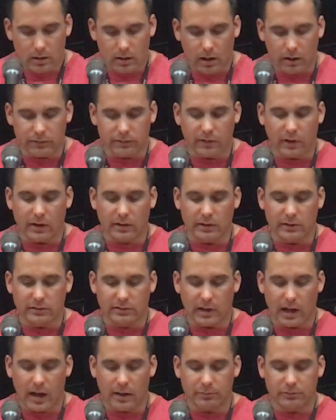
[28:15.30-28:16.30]
I finally
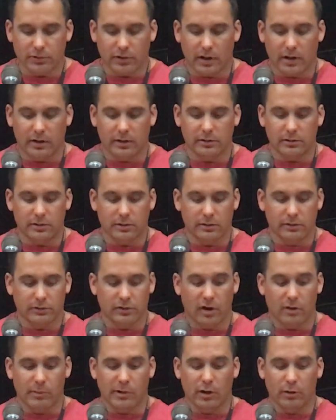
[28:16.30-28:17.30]
stopped trying to
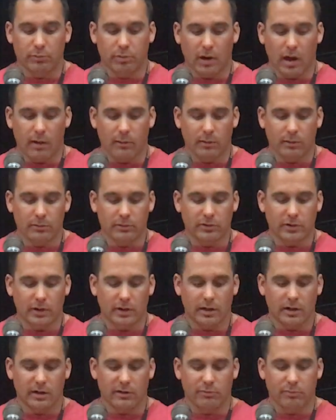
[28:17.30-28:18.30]
solve my own problems
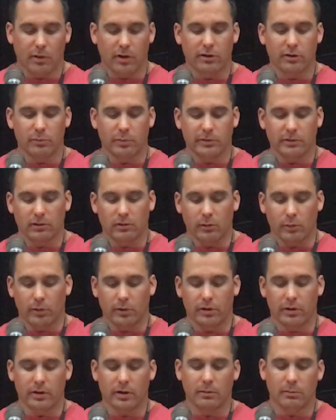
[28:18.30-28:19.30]
and have partnered with the
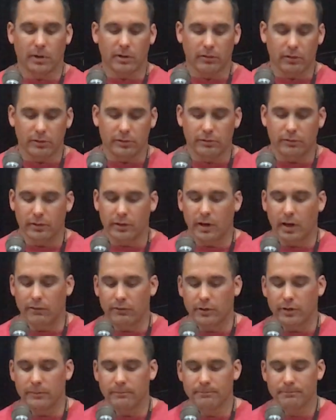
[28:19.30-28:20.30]
Lord on my road to
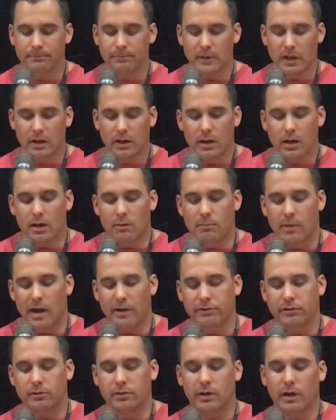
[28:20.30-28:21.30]
recovery. In
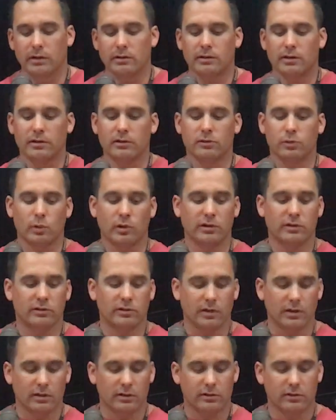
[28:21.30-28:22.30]
Matthew
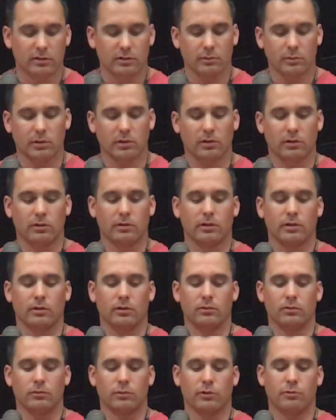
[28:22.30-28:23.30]
19:26, we learn that
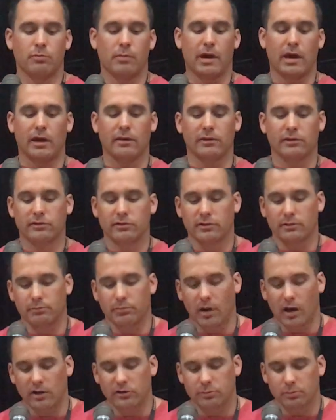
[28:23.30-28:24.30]
with man this is
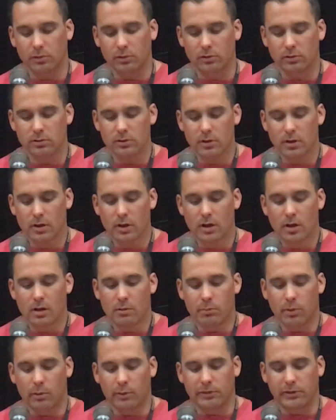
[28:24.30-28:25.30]
impossible,
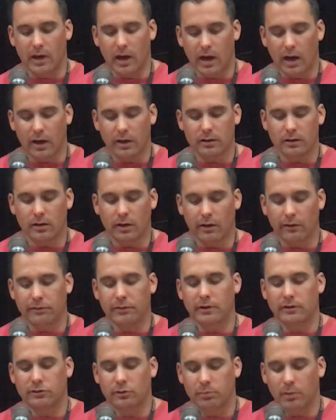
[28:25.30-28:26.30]
but with God all
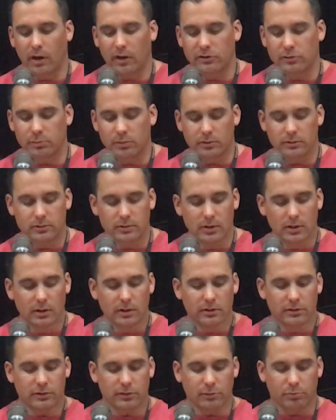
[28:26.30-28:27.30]
things are possible.
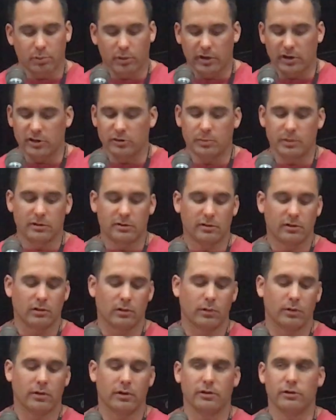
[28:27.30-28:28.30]
So praise be to the
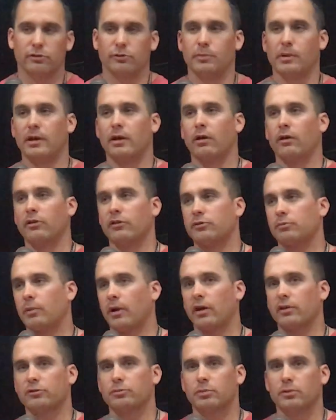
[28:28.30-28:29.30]
Lord who's made all this
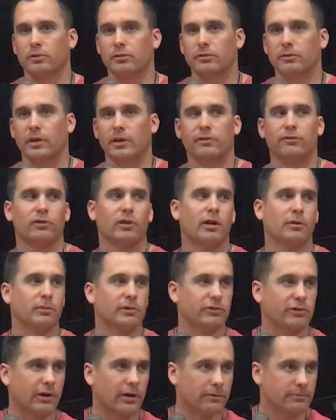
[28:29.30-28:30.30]
possible. Thanks for letting
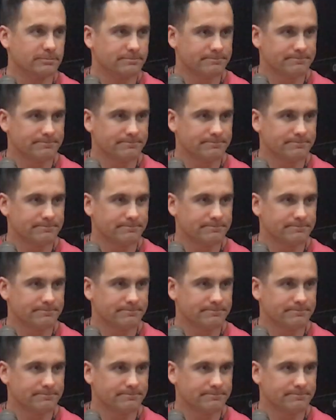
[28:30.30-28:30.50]
me share.